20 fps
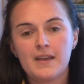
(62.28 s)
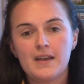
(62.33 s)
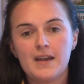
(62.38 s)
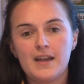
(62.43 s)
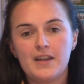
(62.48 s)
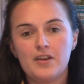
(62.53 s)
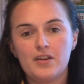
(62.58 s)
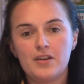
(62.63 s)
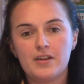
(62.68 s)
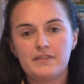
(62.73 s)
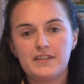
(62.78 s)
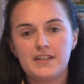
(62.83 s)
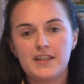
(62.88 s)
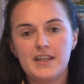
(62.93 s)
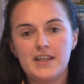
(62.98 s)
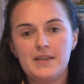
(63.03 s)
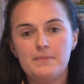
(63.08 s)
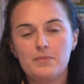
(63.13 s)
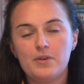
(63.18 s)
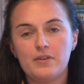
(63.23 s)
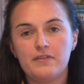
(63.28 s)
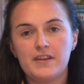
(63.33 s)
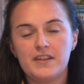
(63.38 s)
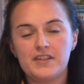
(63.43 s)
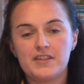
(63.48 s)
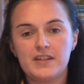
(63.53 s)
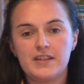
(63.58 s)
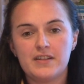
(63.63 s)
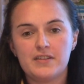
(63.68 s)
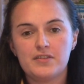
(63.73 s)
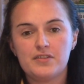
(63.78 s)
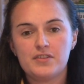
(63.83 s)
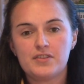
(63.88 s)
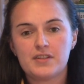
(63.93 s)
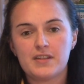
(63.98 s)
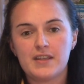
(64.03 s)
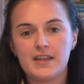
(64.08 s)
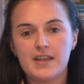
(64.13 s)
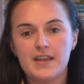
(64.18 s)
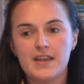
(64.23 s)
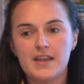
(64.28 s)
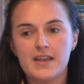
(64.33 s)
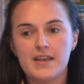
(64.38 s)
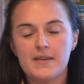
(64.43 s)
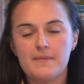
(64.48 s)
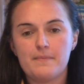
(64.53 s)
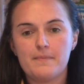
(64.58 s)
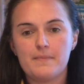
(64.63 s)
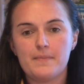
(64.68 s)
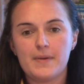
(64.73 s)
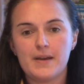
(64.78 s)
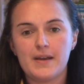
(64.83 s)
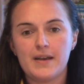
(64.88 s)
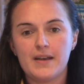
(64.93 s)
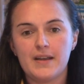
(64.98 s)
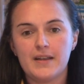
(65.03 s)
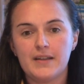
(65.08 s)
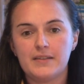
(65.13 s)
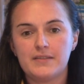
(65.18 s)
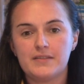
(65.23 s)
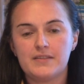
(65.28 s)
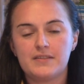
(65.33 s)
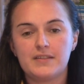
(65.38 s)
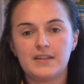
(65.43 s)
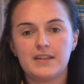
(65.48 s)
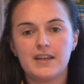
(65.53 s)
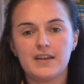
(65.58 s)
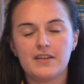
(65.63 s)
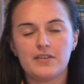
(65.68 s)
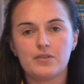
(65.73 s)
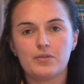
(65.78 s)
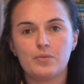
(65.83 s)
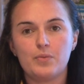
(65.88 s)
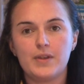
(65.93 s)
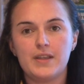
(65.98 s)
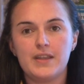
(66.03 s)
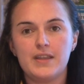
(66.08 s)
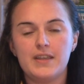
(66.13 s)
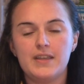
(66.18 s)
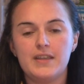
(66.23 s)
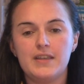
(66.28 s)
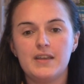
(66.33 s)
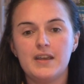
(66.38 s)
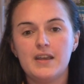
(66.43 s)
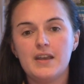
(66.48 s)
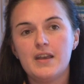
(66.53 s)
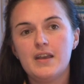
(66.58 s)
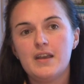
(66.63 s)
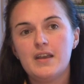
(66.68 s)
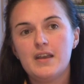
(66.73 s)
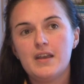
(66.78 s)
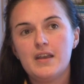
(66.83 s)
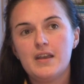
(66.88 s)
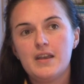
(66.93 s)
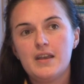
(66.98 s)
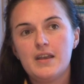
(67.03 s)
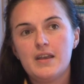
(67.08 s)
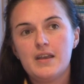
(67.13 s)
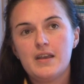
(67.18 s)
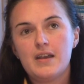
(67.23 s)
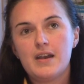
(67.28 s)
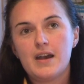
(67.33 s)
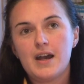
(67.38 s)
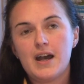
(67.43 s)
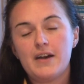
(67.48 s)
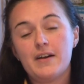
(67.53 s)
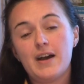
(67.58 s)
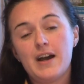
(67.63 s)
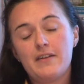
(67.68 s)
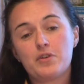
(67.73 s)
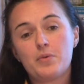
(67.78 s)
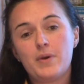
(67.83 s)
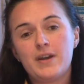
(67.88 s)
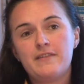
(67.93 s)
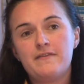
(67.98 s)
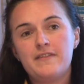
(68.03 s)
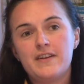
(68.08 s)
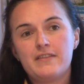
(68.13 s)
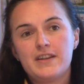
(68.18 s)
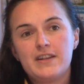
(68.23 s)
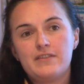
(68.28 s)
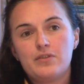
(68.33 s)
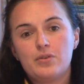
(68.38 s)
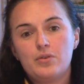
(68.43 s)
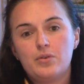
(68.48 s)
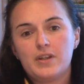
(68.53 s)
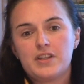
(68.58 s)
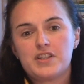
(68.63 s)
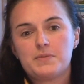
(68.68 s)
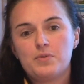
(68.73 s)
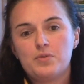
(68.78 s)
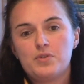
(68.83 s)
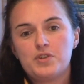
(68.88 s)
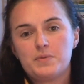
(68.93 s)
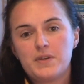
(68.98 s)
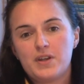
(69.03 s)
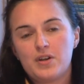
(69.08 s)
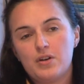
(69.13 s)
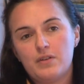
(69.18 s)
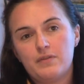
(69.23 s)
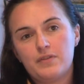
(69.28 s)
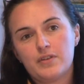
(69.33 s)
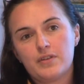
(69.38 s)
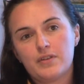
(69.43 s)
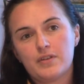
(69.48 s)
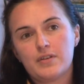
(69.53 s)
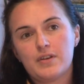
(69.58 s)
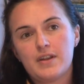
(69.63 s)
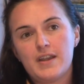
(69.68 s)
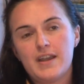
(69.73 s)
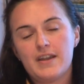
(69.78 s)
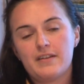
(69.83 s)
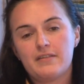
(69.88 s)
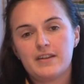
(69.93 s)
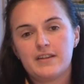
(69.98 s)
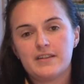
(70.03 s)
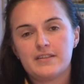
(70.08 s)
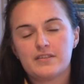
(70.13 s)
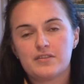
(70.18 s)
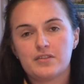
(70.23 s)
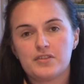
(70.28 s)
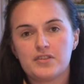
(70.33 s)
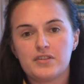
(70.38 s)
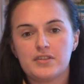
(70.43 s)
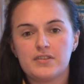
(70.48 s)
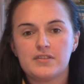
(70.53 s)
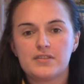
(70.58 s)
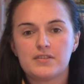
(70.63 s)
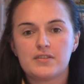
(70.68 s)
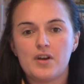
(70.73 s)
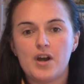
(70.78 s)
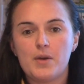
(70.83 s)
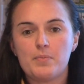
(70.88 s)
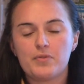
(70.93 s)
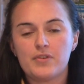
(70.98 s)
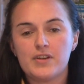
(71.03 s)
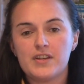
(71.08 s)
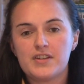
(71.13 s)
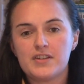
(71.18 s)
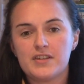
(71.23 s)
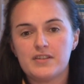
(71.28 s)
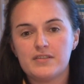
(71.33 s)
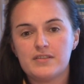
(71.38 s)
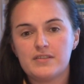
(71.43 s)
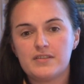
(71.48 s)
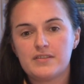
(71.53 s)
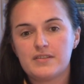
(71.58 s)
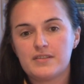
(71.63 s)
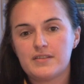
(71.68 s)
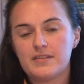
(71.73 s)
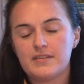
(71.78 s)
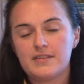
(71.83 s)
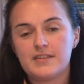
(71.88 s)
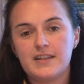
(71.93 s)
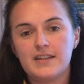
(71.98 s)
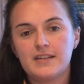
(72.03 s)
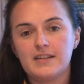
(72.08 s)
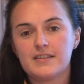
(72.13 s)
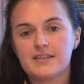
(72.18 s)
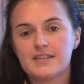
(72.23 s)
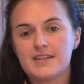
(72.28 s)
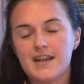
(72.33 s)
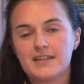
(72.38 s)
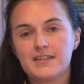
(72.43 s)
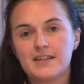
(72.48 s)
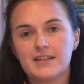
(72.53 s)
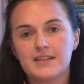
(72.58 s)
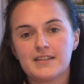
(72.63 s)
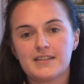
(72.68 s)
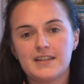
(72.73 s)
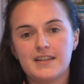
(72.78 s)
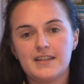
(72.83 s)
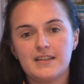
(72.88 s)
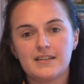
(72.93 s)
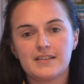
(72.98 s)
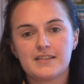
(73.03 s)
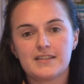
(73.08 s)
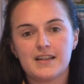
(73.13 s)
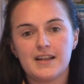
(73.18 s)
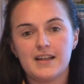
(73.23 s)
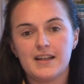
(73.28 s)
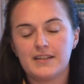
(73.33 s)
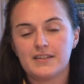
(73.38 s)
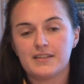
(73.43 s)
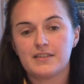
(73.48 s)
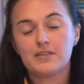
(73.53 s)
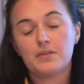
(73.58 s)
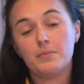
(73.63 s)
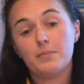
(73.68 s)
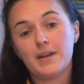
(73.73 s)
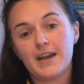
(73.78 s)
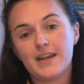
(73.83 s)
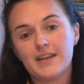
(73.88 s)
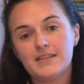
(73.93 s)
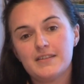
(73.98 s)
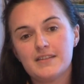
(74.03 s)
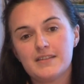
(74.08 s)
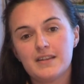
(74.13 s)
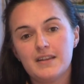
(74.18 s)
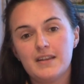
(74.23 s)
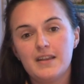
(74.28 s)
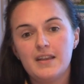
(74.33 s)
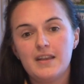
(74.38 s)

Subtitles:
I now have a team of engineers and together we have quite a varied role. I suppose we cover areas such as operations, sales, technical sales and compliance.